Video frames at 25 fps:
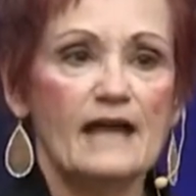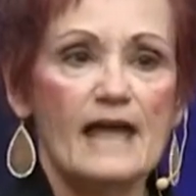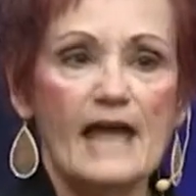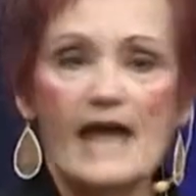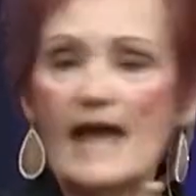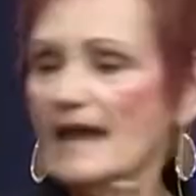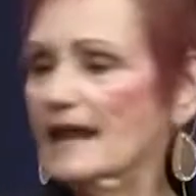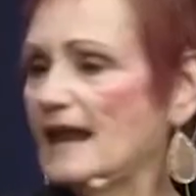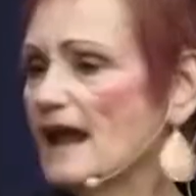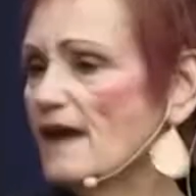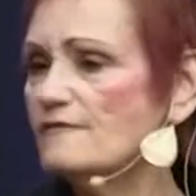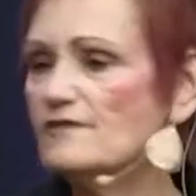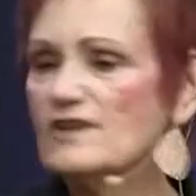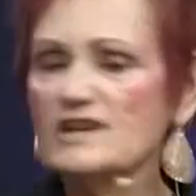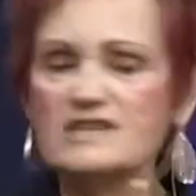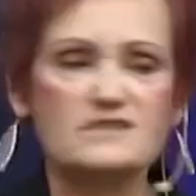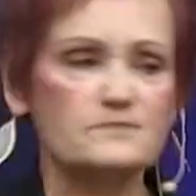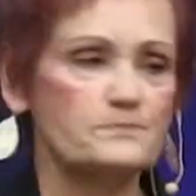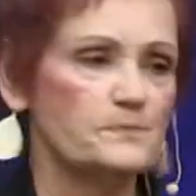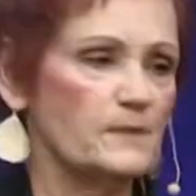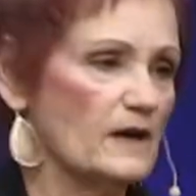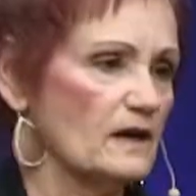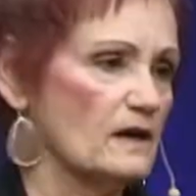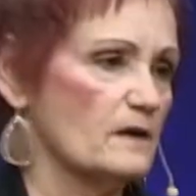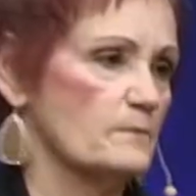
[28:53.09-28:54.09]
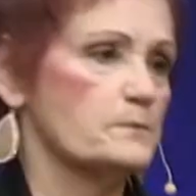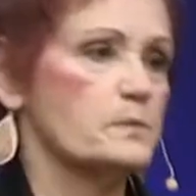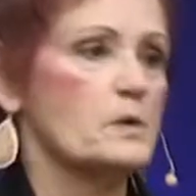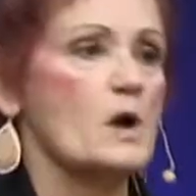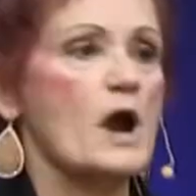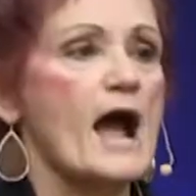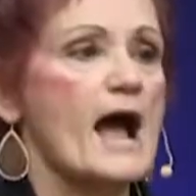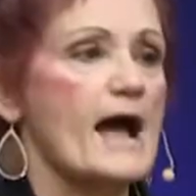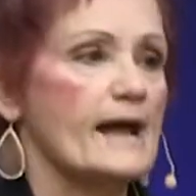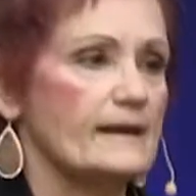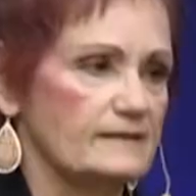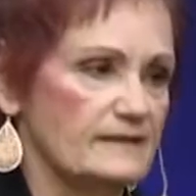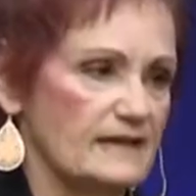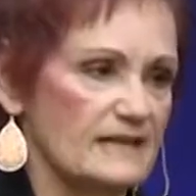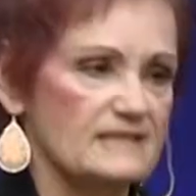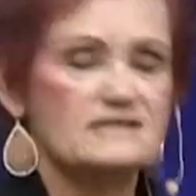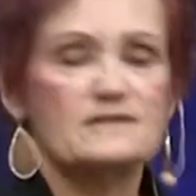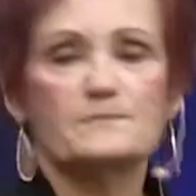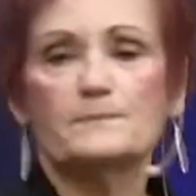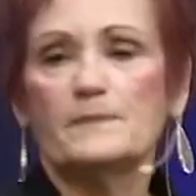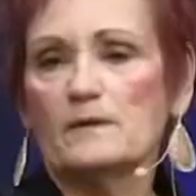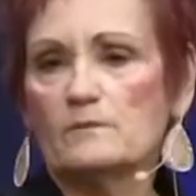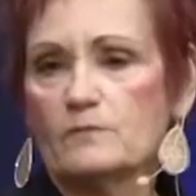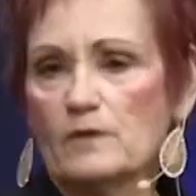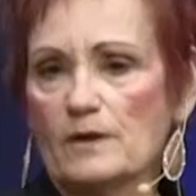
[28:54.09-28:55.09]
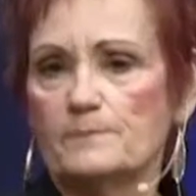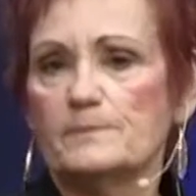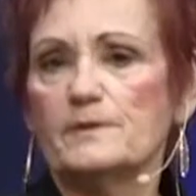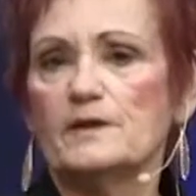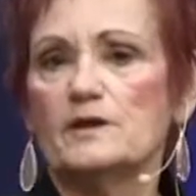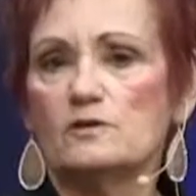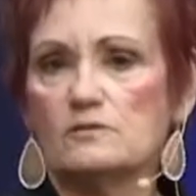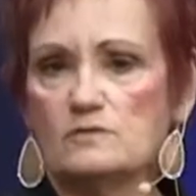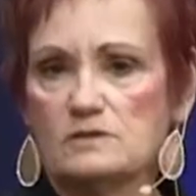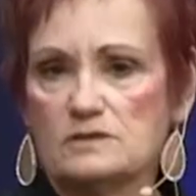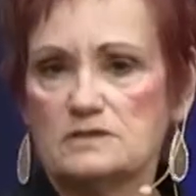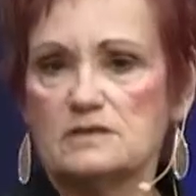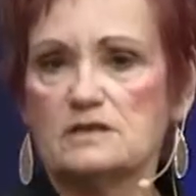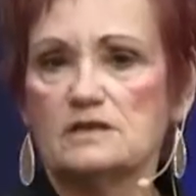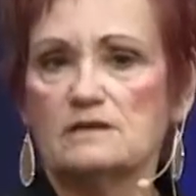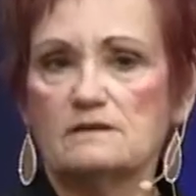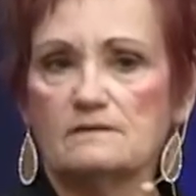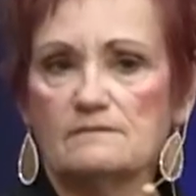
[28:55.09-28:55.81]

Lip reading: And every spirit of pride needs to be rebuked.